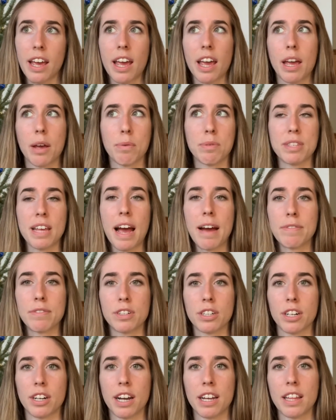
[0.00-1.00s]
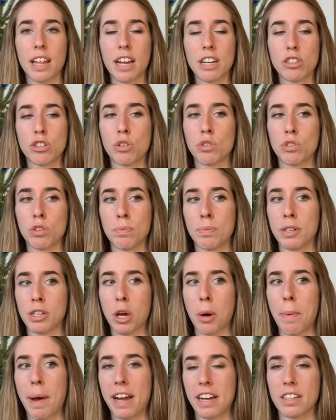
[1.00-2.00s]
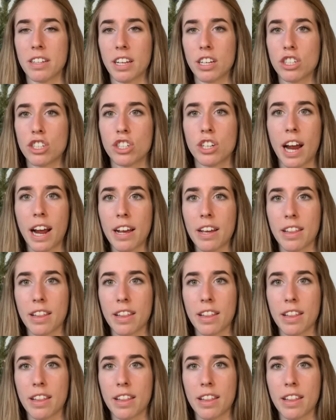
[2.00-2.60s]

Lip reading: it was after, and I don't normally go back and like check